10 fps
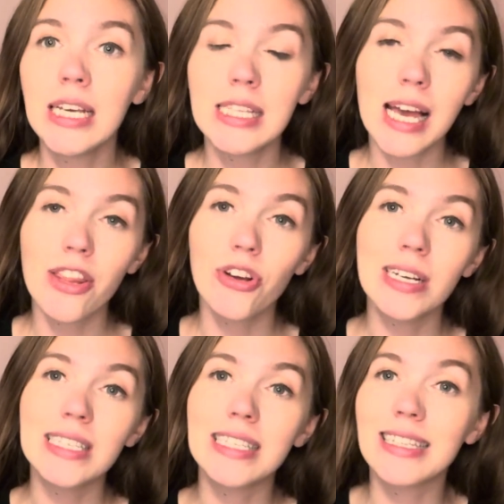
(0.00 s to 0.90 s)
is either
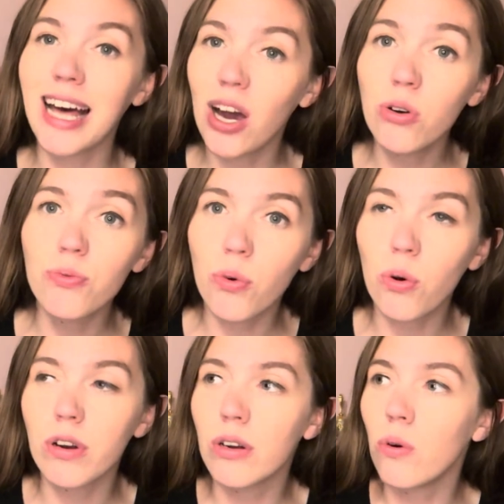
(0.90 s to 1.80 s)
it's a loud
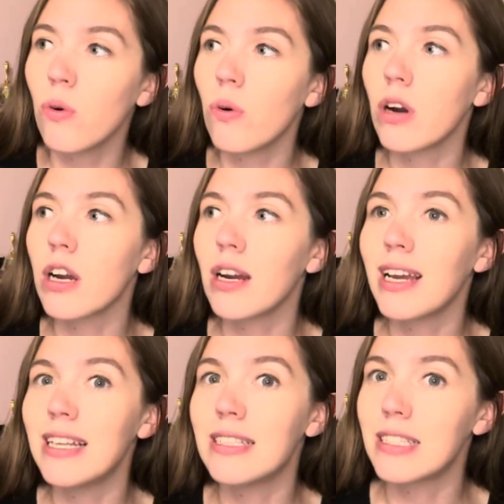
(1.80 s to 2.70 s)
roar or
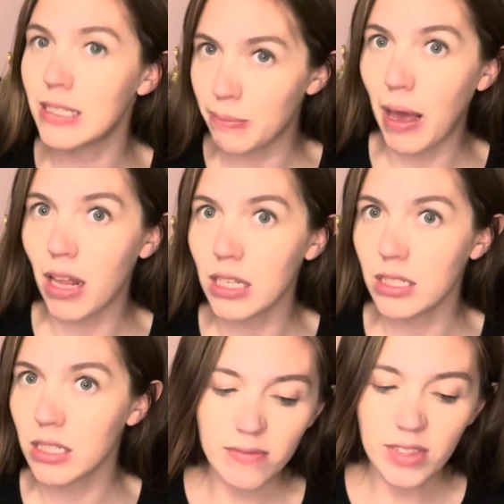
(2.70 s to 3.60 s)
its smell.
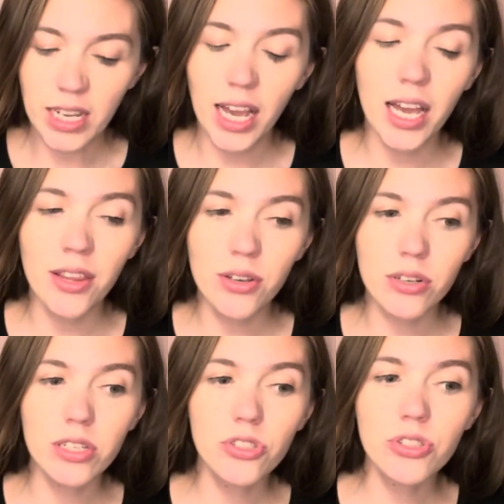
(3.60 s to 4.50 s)
And the
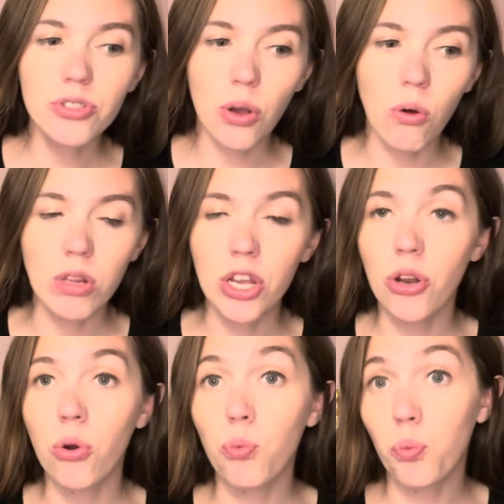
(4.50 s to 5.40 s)
creature's only
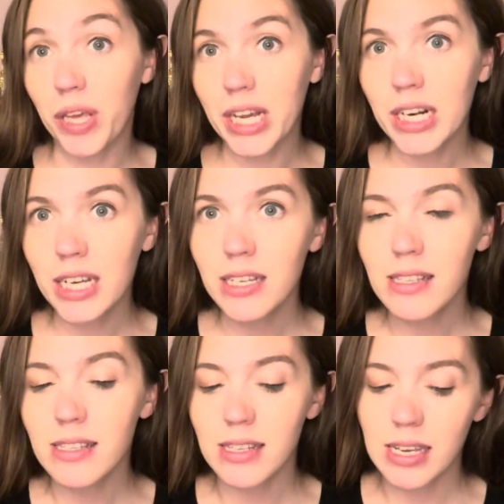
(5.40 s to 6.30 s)
known
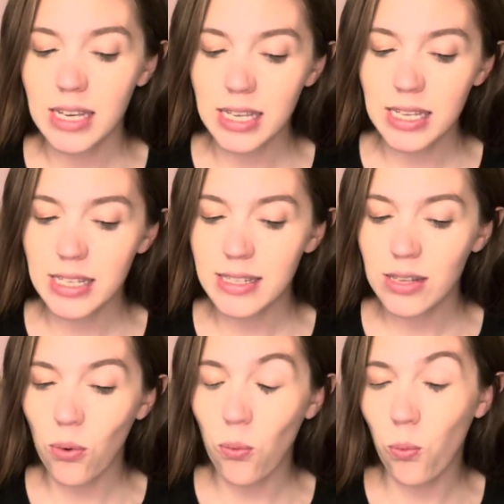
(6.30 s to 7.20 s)
weakness is
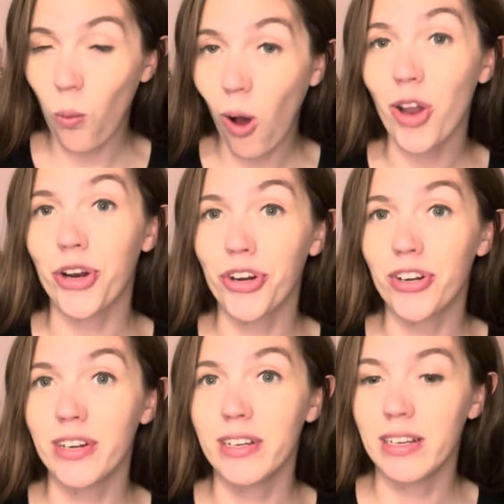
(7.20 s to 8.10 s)

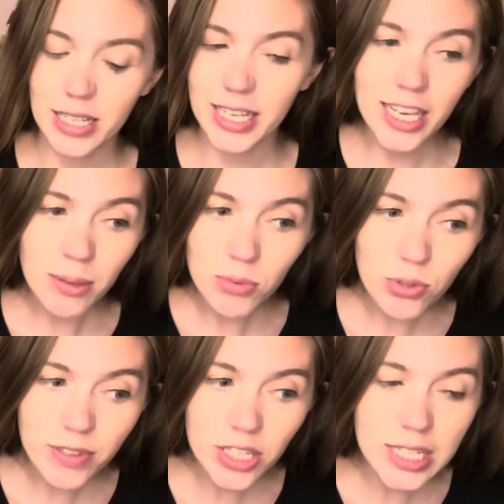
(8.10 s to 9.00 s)
water. They can't move
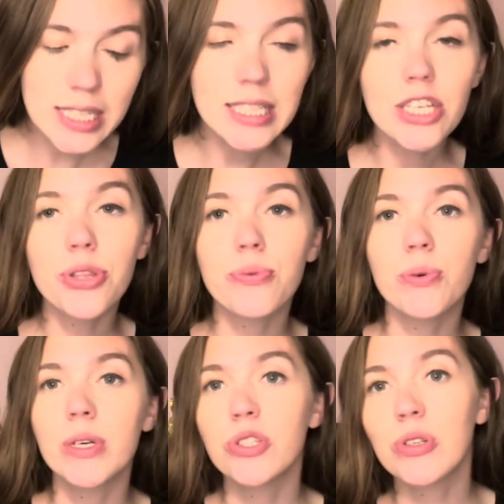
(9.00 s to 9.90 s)
very easily
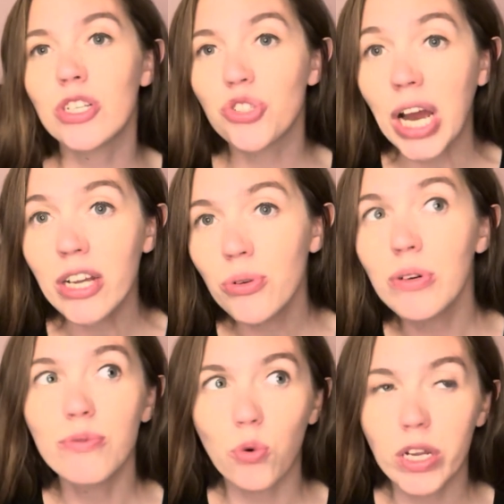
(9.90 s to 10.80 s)
through it, so they try to
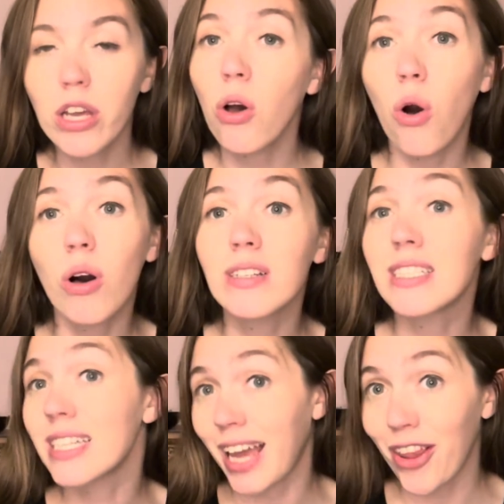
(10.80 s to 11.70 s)
avoid it
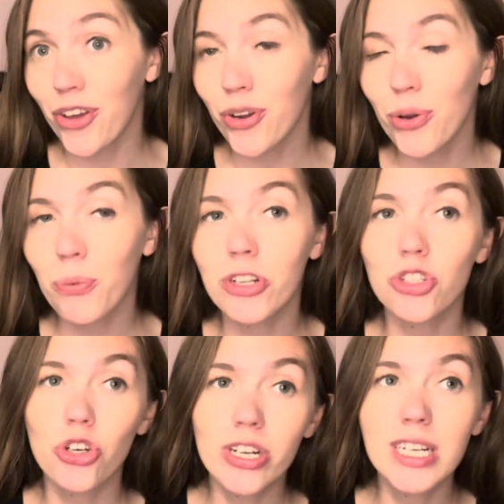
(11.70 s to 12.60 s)
altogether, which
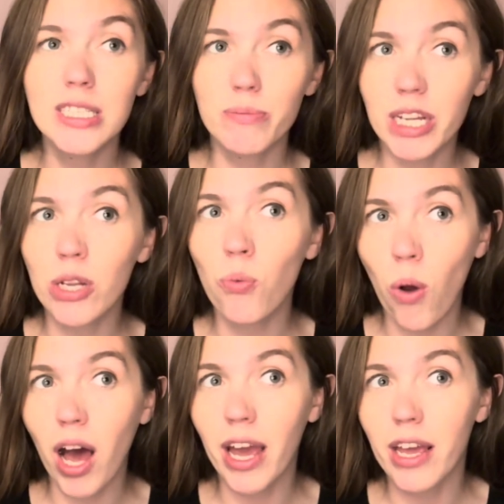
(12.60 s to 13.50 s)
could explain
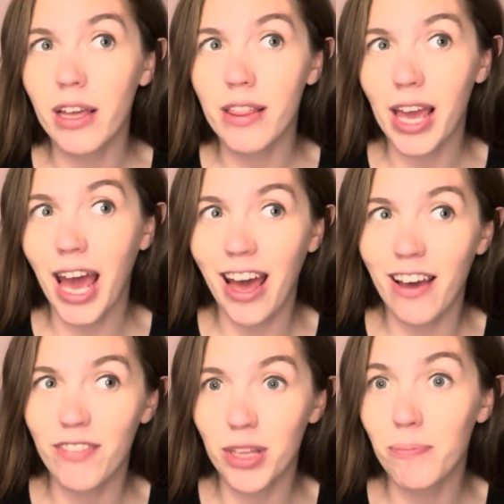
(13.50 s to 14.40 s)
why they
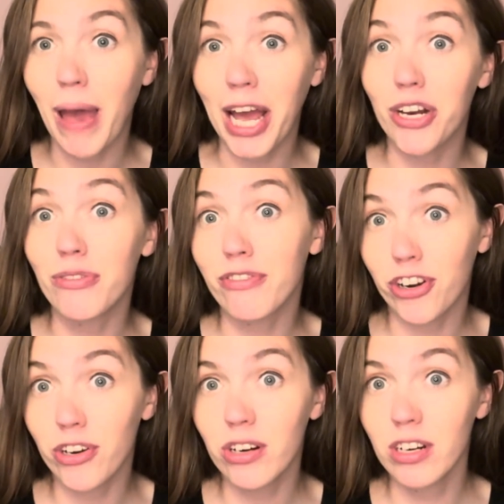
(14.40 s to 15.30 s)
have the matted
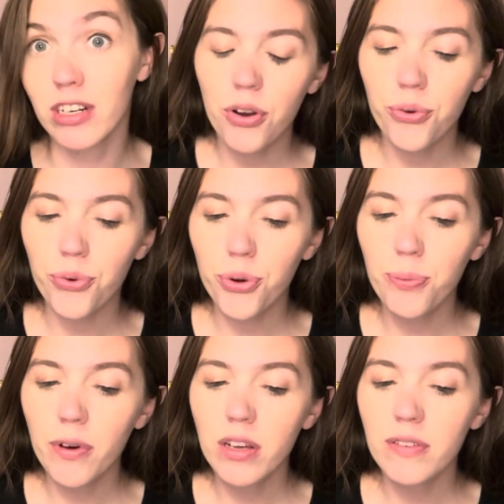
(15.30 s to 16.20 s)
fur. A
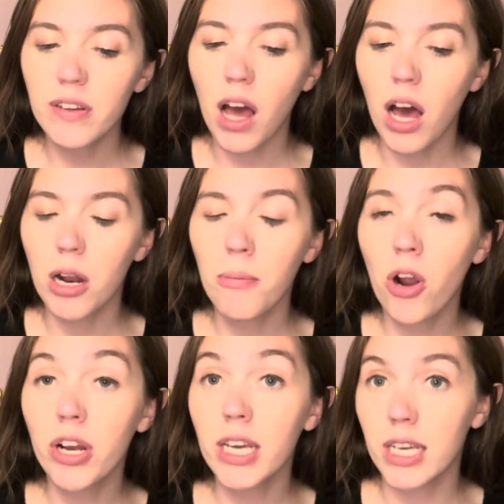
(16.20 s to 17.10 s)
group of
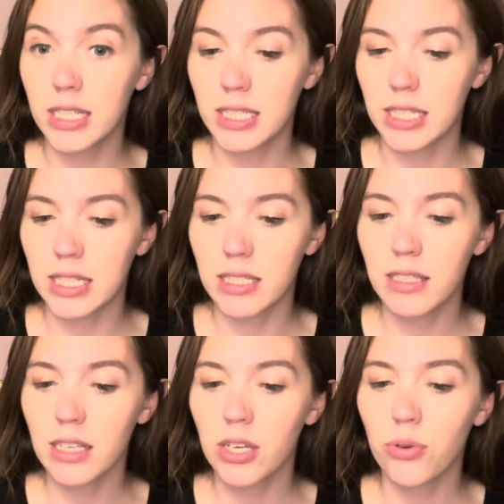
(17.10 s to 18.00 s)
Kanamari
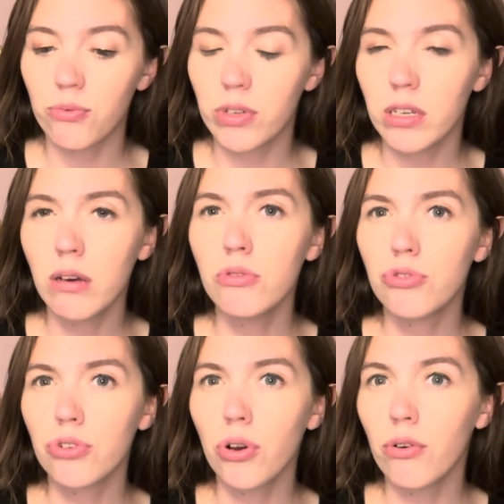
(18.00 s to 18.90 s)
Indians in Rio
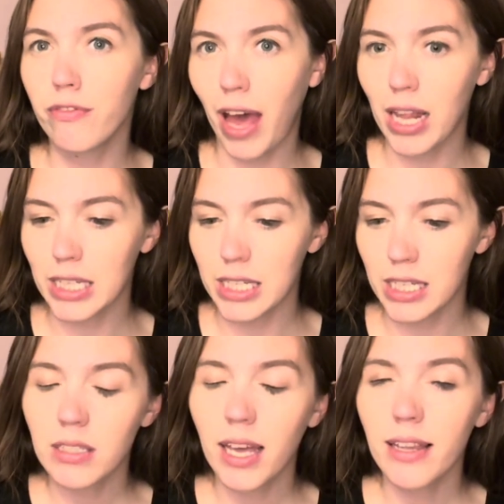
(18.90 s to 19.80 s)
Juro
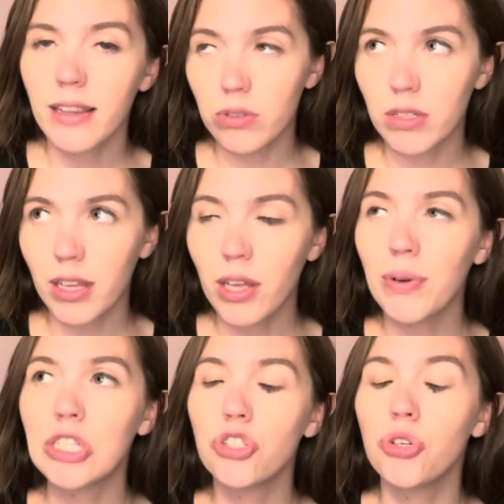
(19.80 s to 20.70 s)
Valley said that they
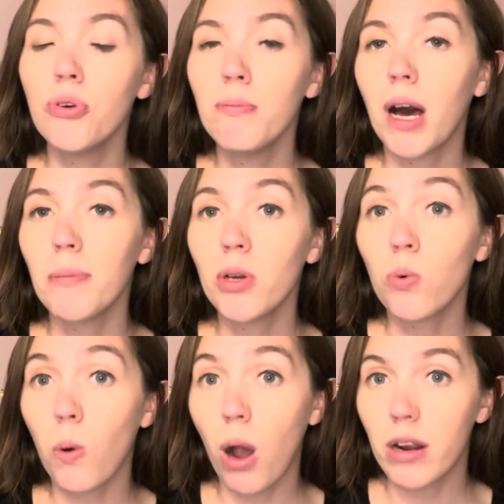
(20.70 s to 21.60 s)
raised 2
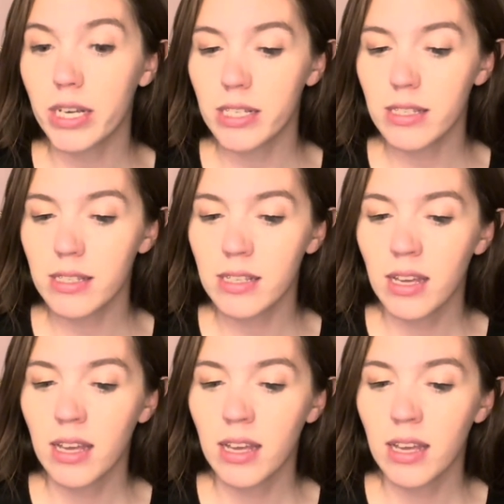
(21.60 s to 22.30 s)
Mapinguaris